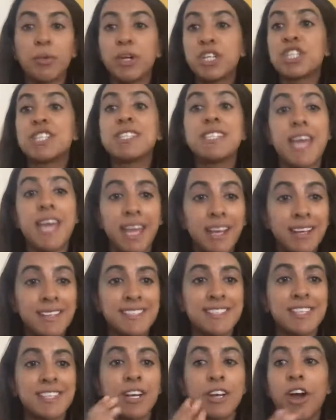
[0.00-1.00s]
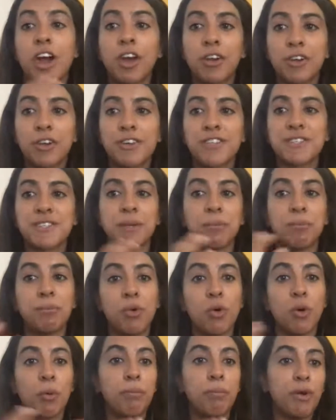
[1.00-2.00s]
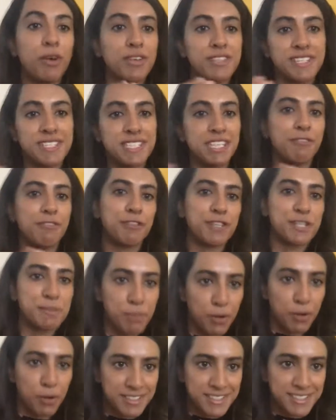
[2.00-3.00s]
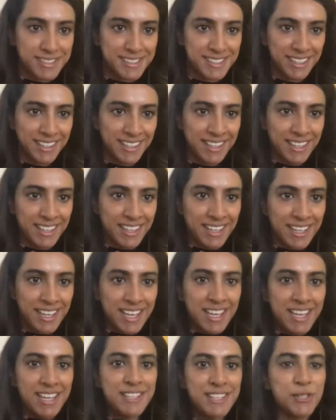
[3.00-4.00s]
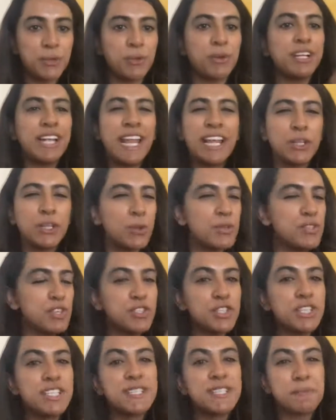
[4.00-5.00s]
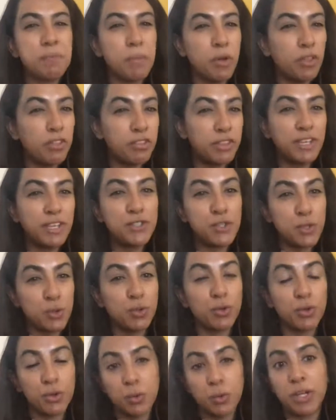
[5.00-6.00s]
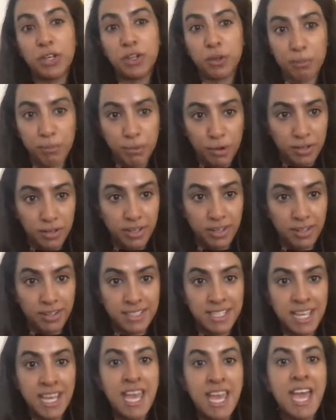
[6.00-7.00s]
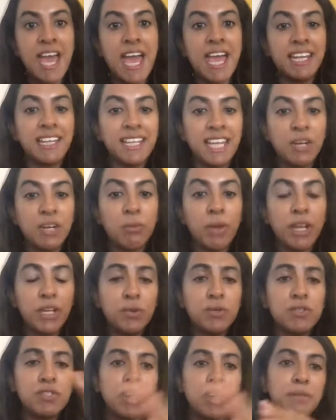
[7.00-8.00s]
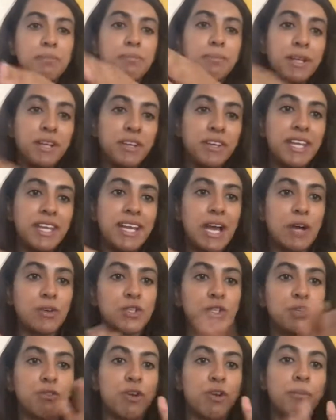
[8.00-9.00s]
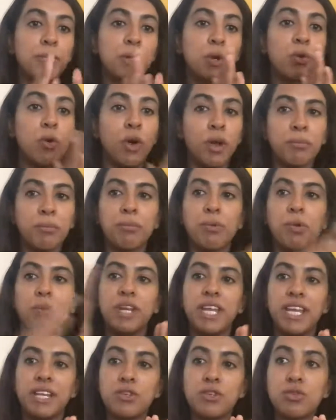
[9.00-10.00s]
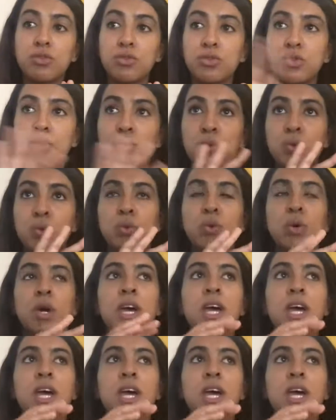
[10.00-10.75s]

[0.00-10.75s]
text garners the more positive response. So like, those are just small things you could do in your product. And then when you start building out from your onboarding to,